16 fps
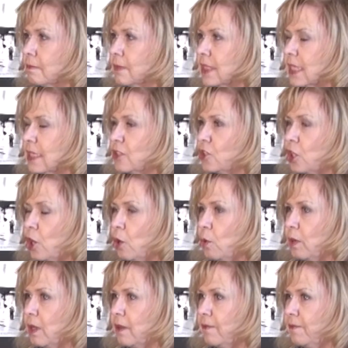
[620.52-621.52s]

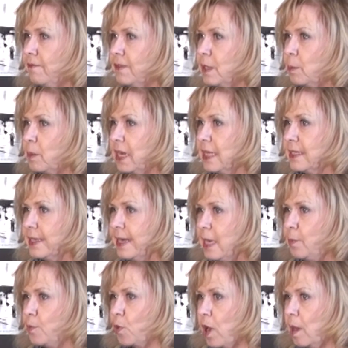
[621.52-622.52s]
So if somebody has a
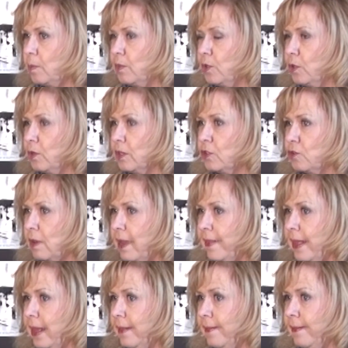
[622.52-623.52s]
knee problem, you're going to try
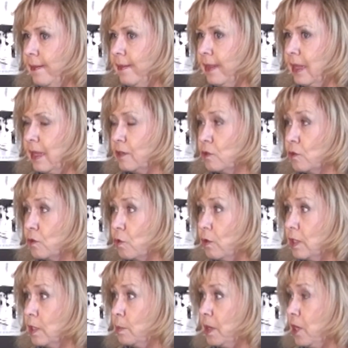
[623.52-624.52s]
that, and the answer is
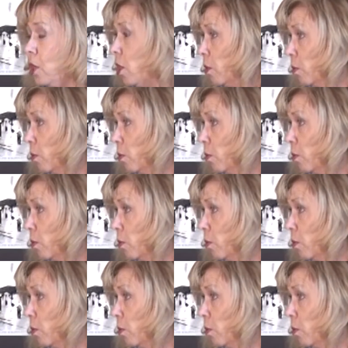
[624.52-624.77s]
going to be no.